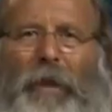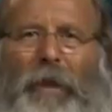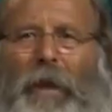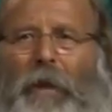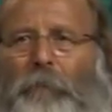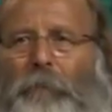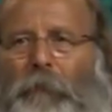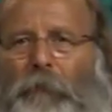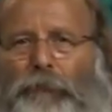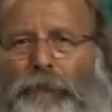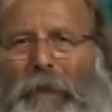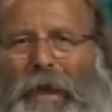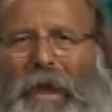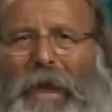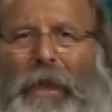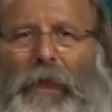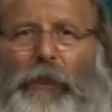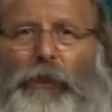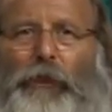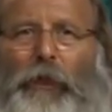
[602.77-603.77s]
to have his
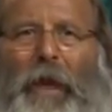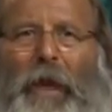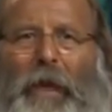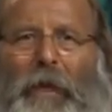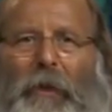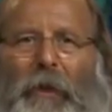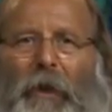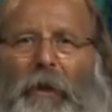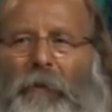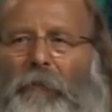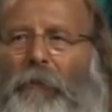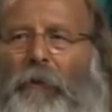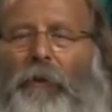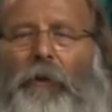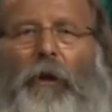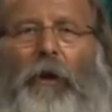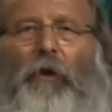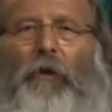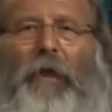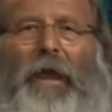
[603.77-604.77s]
hot shot
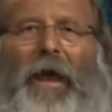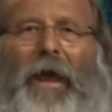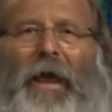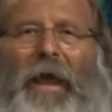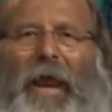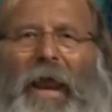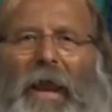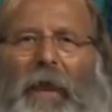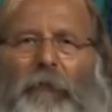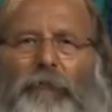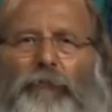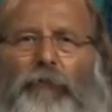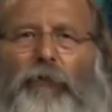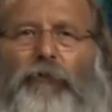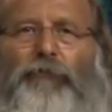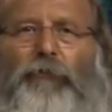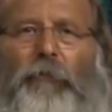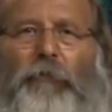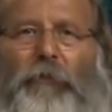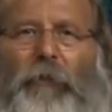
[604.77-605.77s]

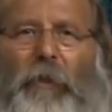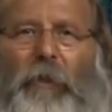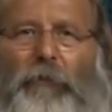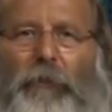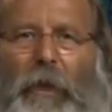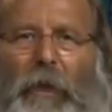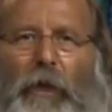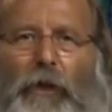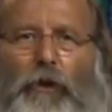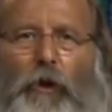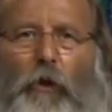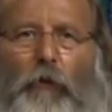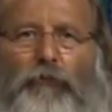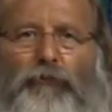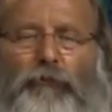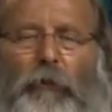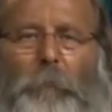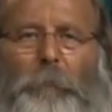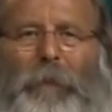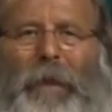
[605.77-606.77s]
answers and think that he
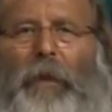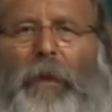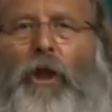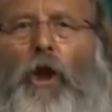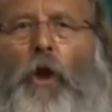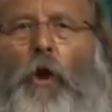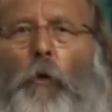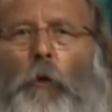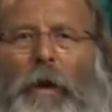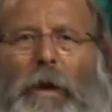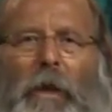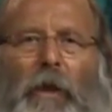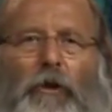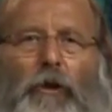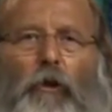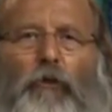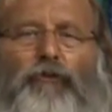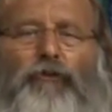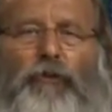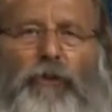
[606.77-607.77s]
knows something when he
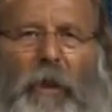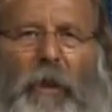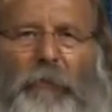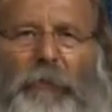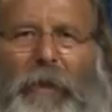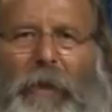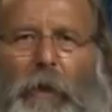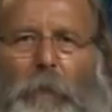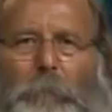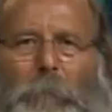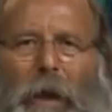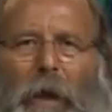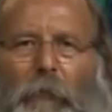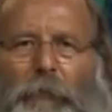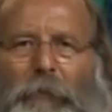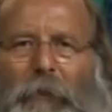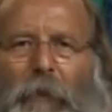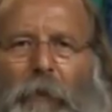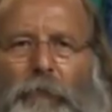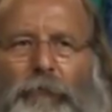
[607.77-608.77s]
knows nothing
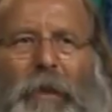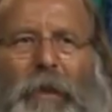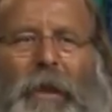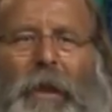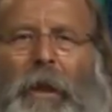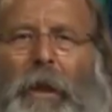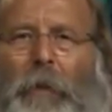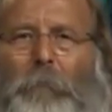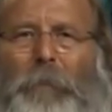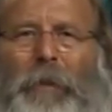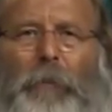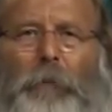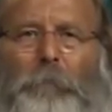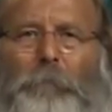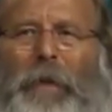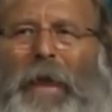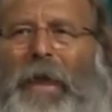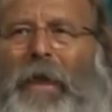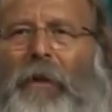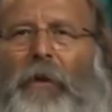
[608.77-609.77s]
about this. I mean, the
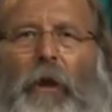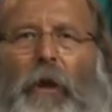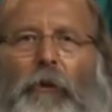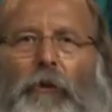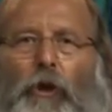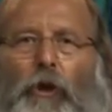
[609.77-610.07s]
man,